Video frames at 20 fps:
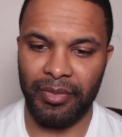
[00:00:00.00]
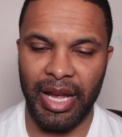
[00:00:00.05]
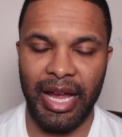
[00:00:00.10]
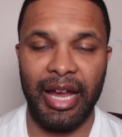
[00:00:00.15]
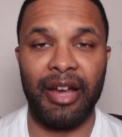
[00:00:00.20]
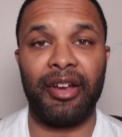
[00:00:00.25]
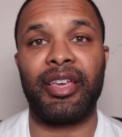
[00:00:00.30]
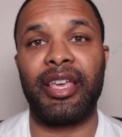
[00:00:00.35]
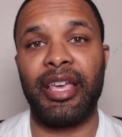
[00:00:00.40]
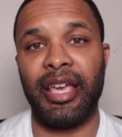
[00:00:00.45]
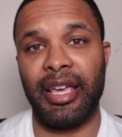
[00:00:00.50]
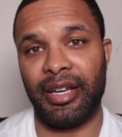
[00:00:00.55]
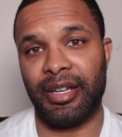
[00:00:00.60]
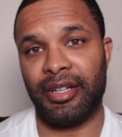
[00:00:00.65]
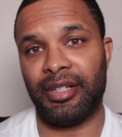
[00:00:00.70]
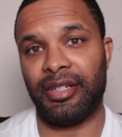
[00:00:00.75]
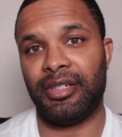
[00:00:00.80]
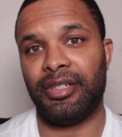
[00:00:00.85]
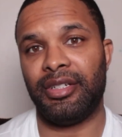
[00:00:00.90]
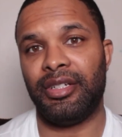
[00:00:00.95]
Air
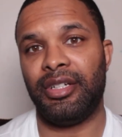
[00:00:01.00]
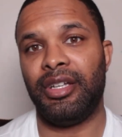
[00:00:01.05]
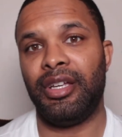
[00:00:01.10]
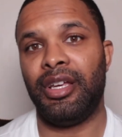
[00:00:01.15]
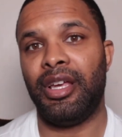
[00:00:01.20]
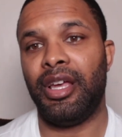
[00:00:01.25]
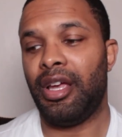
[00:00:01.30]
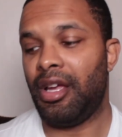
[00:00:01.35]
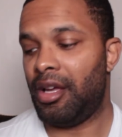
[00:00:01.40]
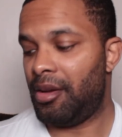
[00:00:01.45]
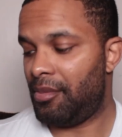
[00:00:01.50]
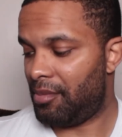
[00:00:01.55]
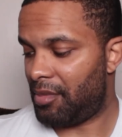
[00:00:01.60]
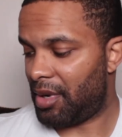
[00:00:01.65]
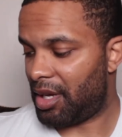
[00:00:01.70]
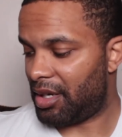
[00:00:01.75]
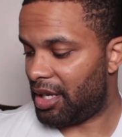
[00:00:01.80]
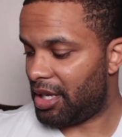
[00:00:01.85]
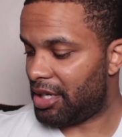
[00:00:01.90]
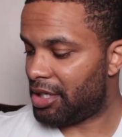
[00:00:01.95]
Canada.
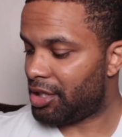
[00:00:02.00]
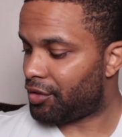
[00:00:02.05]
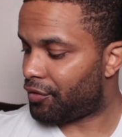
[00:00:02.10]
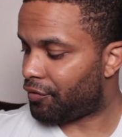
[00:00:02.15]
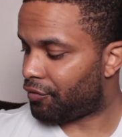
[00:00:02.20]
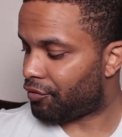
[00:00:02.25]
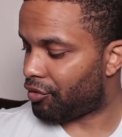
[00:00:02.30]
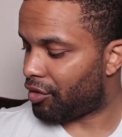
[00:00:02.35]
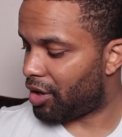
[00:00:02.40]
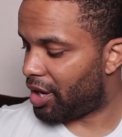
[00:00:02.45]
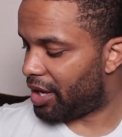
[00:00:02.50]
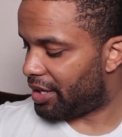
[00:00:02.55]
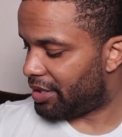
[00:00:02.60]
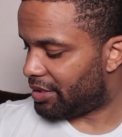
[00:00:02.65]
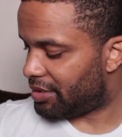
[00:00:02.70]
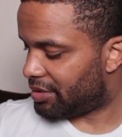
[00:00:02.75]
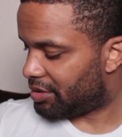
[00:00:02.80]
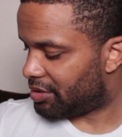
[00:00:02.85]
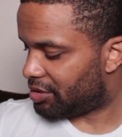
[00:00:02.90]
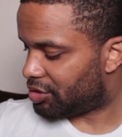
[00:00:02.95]
My lady's
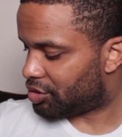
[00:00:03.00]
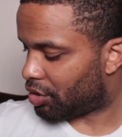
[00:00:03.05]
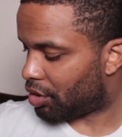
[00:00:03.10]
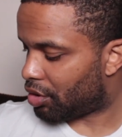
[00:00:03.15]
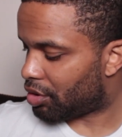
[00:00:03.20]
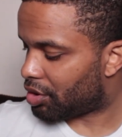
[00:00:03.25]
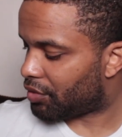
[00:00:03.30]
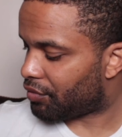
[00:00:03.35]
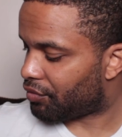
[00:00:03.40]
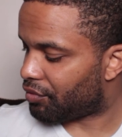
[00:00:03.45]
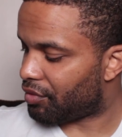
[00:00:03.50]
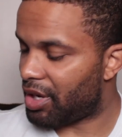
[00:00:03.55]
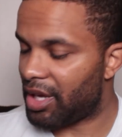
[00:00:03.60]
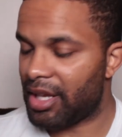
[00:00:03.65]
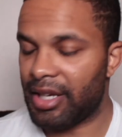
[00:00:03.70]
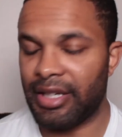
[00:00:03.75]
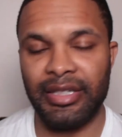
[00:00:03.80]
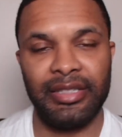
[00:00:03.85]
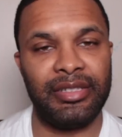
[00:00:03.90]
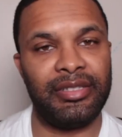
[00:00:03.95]
friend, Char's
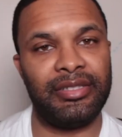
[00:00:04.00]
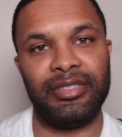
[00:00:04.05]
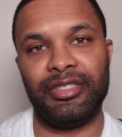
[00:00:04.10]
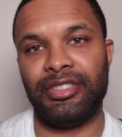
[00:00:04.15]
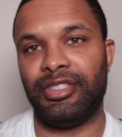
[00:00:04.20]
friend,